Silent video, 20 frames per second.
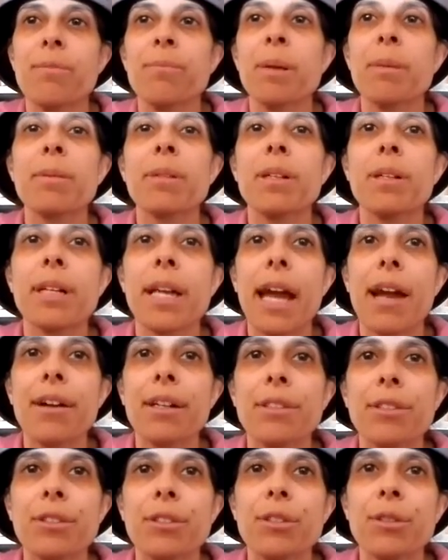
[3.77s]
of biblical
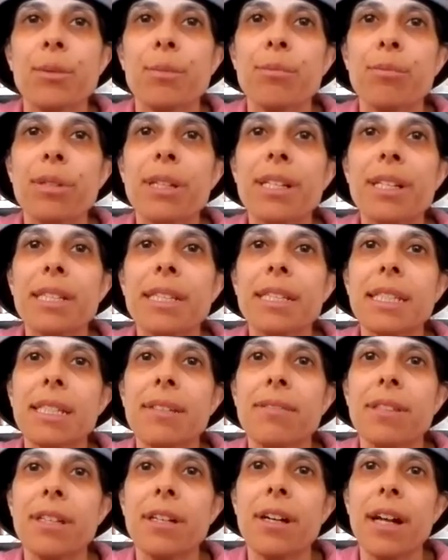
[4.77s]
characters
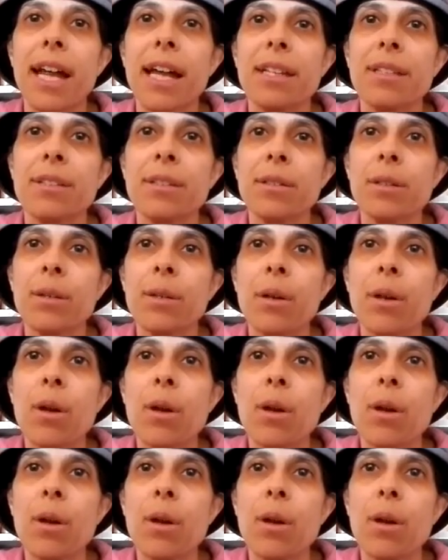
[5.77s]
preconceived in our heads,